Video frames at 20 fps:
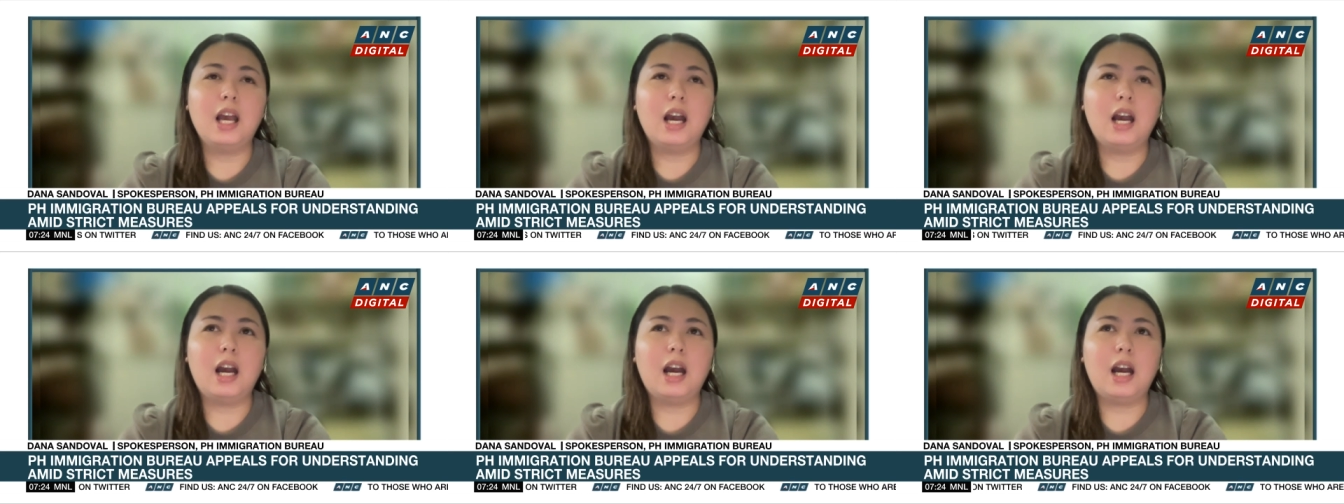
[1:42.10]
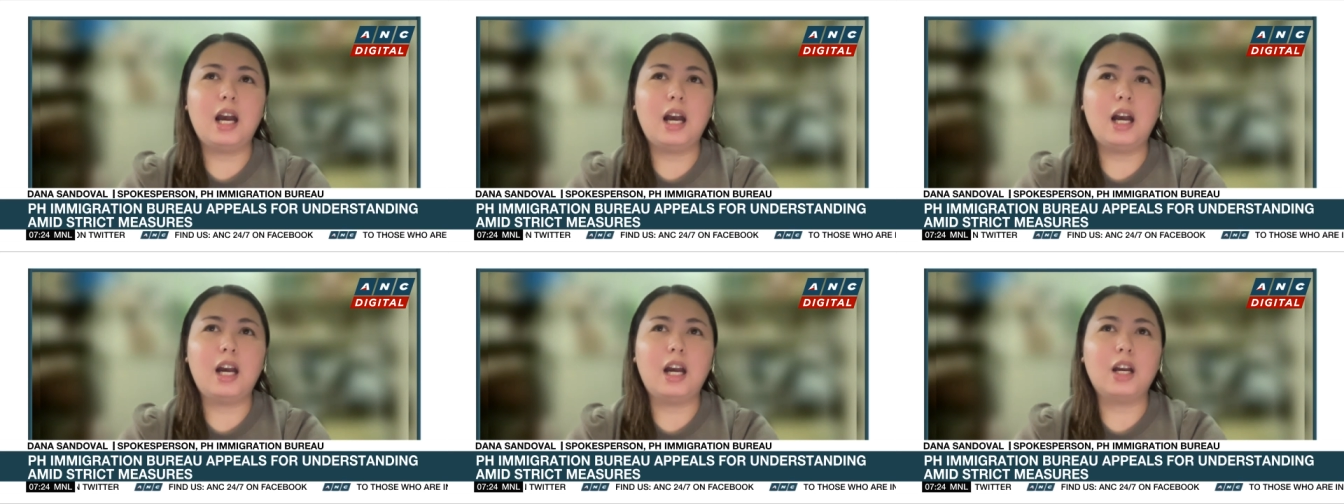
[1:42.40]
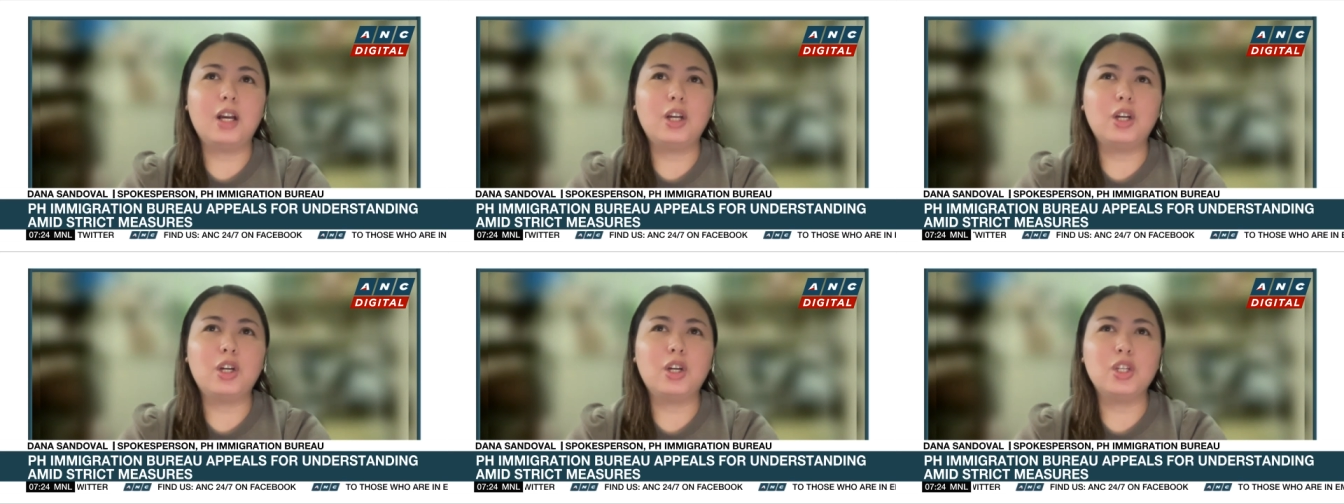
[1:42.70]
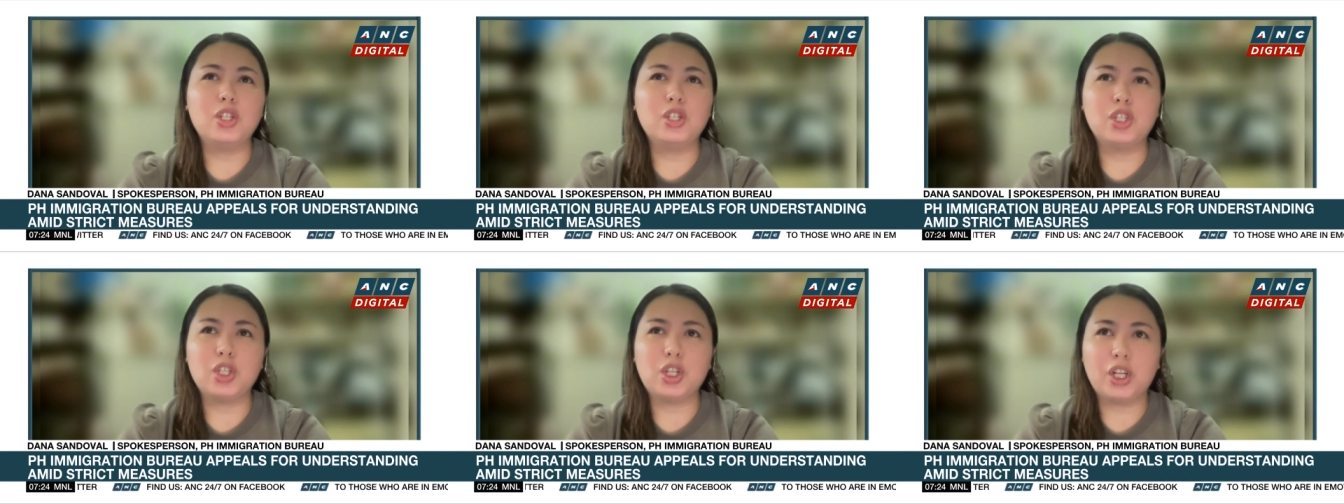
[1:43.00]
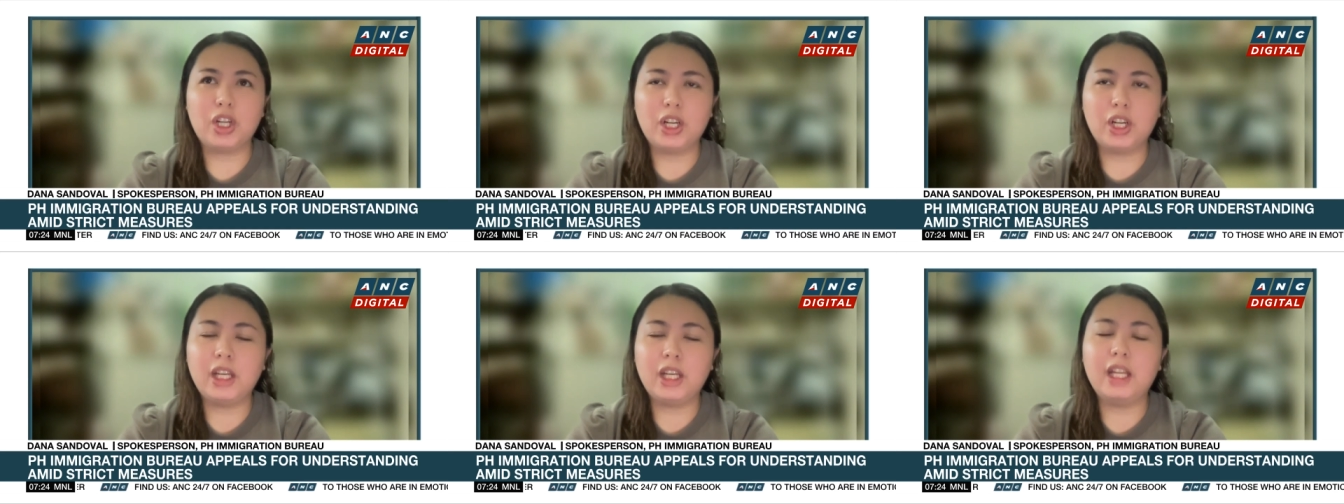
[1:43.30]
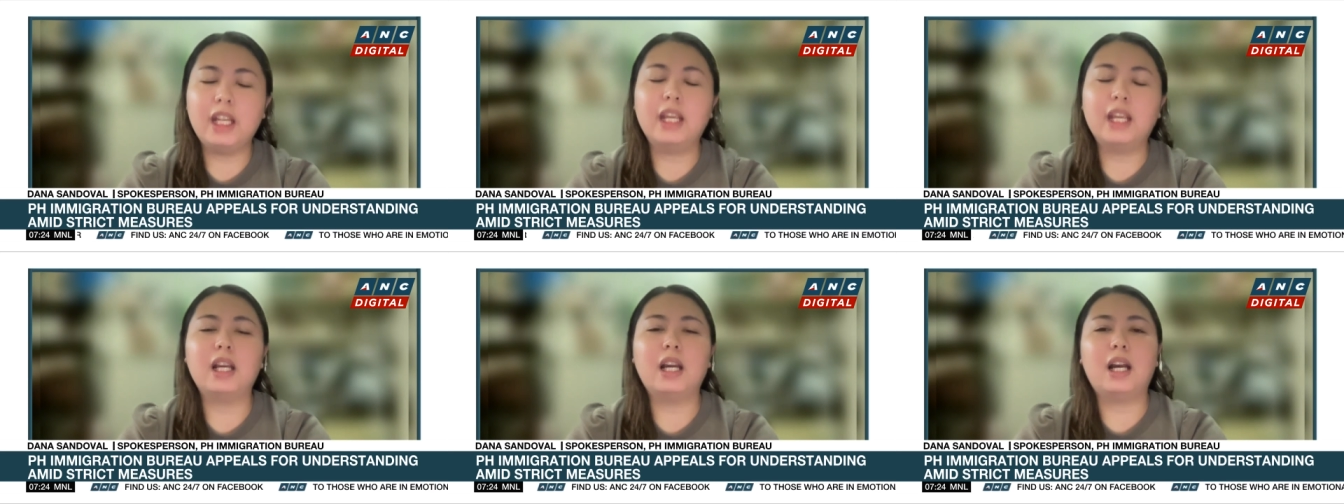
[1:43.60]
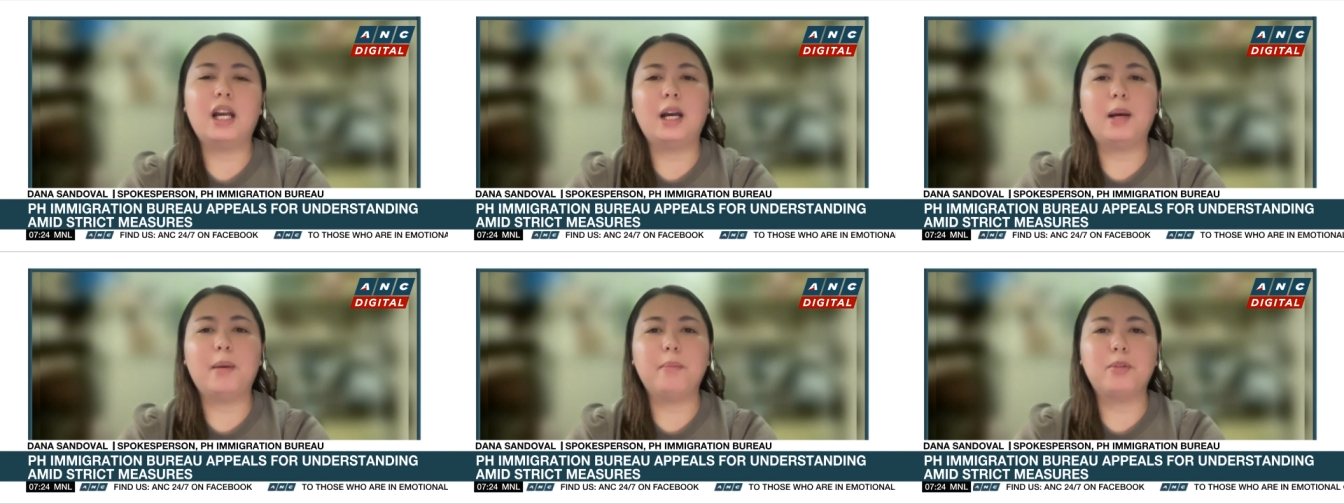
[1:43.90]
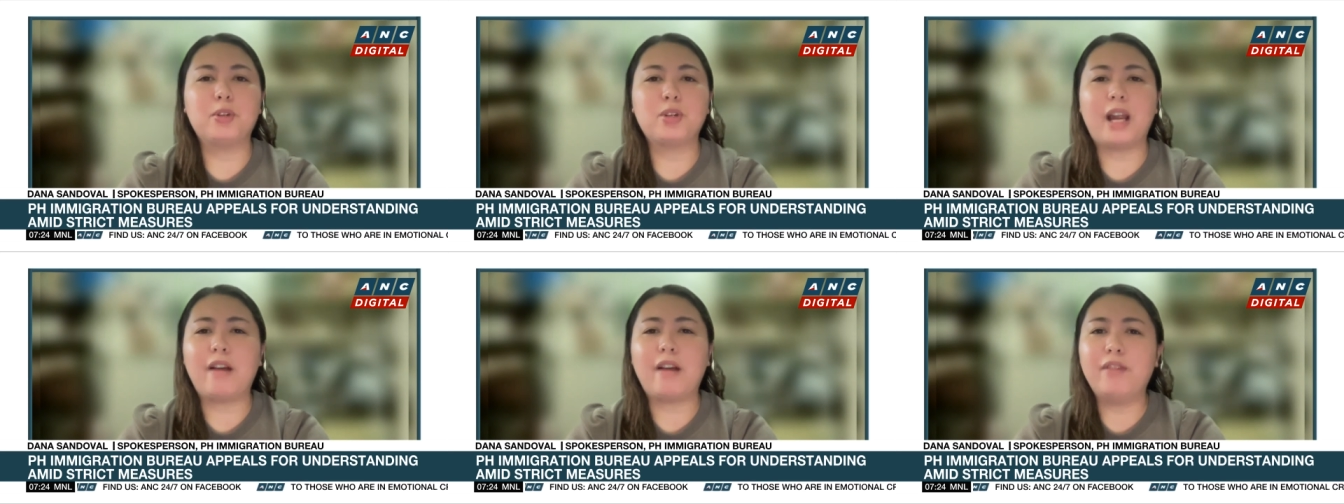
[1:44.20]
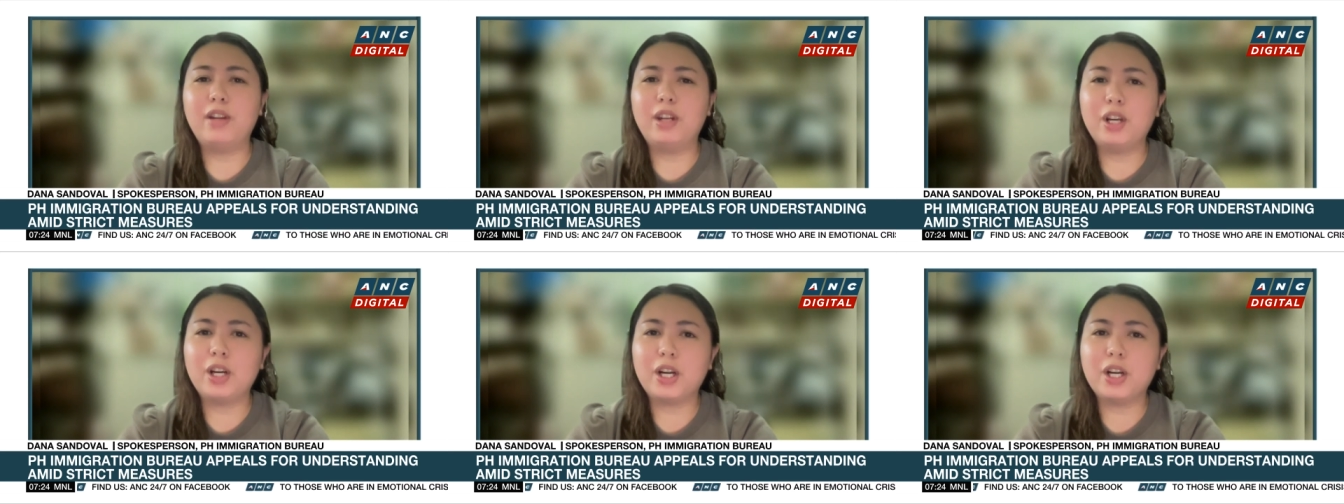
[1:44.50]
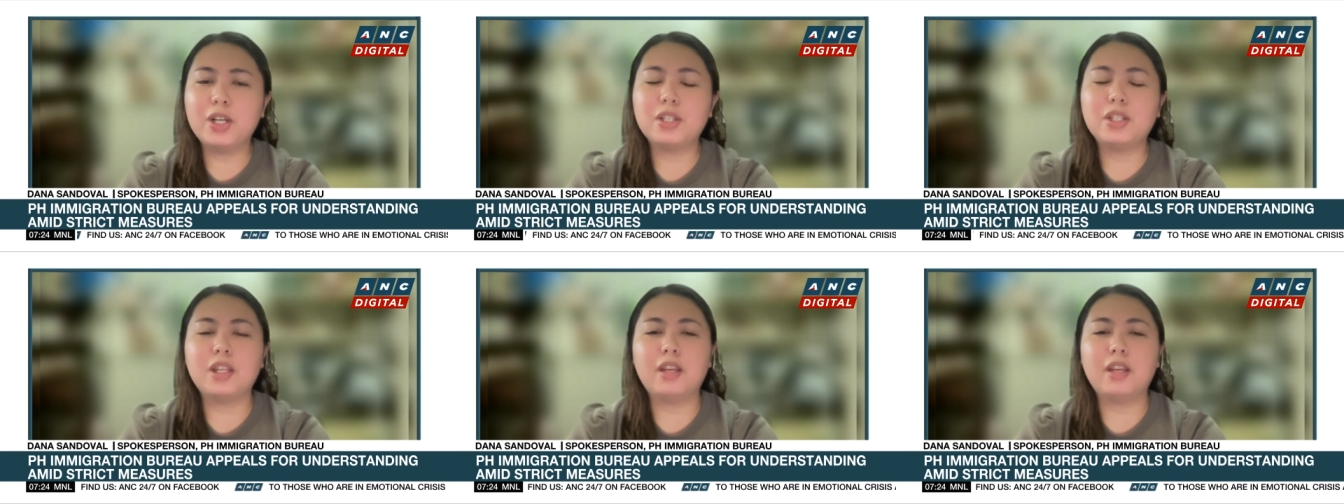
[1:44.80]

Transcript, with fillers: uh, concerning um, travelers,